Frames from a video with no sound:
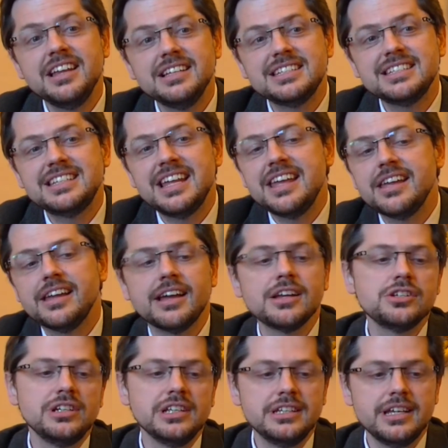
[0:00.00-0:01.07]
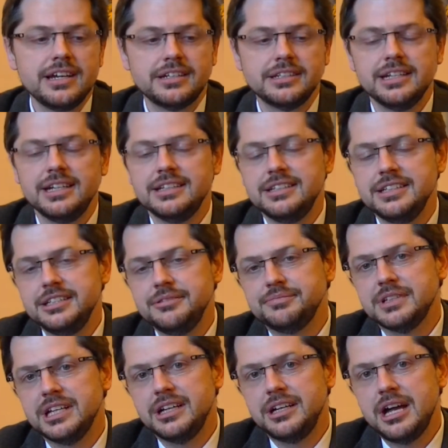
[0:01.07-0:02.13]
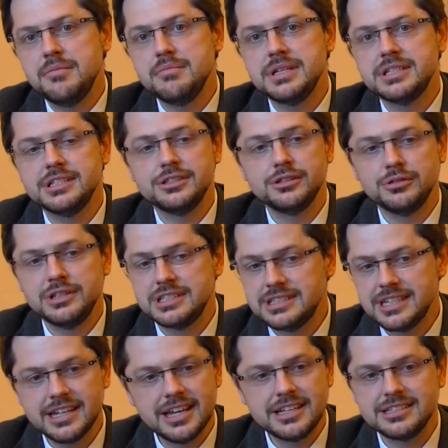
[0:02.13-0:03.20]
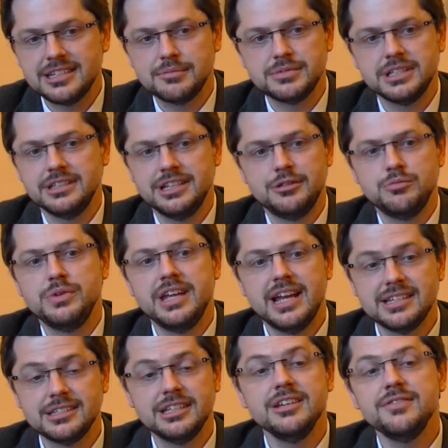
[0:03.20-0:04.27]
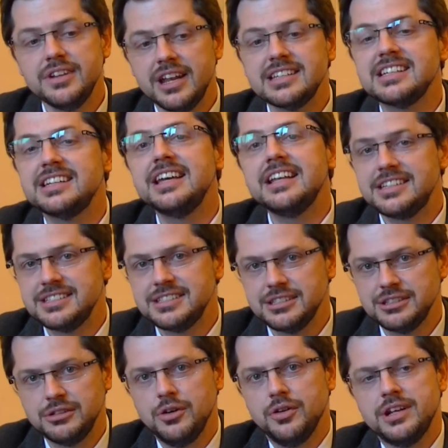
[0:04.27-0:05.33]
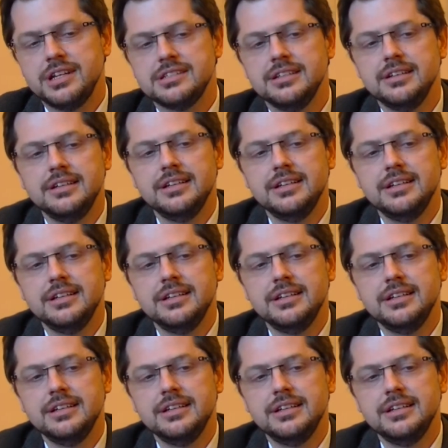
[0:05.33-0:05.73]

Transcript: staying actually there at the embassy. So this is again something that we, even as kids, got it.